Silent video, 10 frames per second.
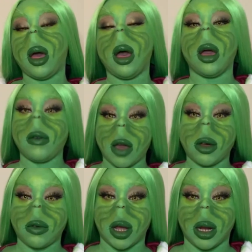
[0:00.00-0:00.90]
if you haven't
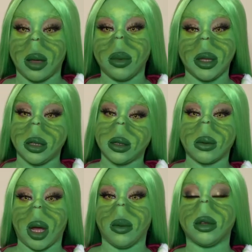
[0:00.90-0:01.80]
already, please
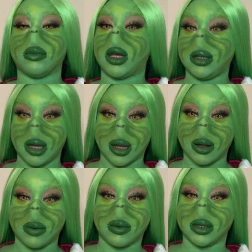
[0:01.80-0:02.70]
subscribe to my
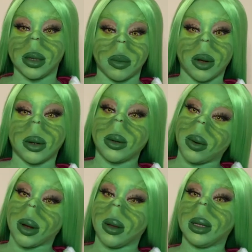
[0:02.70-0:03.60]
channel for some more
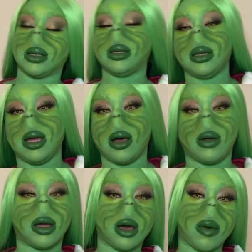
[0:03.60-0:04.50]
tutorials and see how I
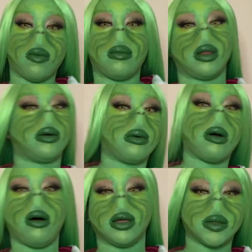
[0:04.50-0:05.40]
come up with little
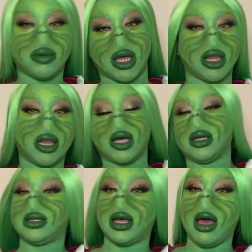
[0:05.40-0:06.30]
cosplay
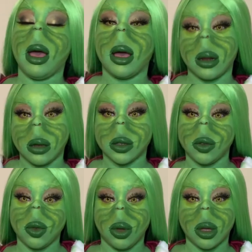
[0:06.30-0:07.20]
looks. And also
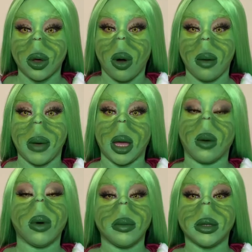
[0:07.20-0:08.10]
you can go on my
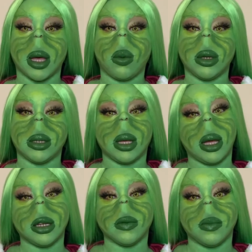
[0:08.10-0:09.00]
website, which is
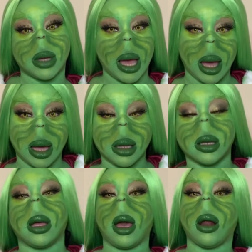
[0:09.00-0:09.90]
AsiaMmkay, to
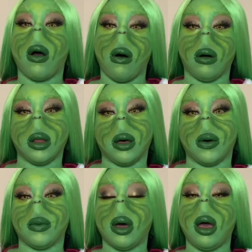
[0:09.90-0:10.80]
look at all
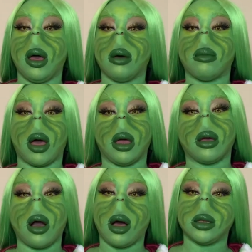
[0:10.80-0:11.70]
of my
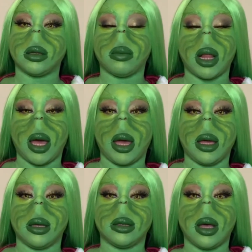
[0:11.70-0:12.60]

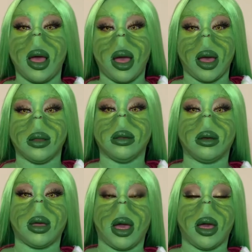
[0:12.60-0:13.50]
cosplays and
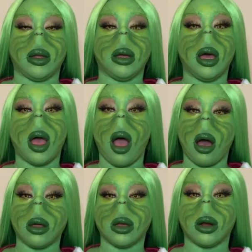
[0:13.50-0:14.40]
look at
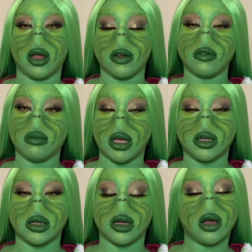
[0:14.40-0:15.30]
other
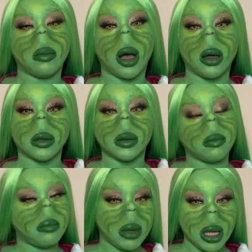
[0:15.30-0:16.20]
information about
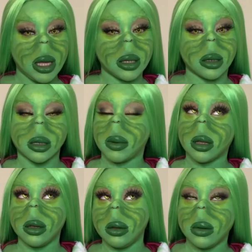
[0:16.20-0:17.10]
me, such as my other
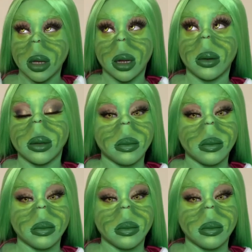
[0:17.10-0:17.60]
YouTube channels.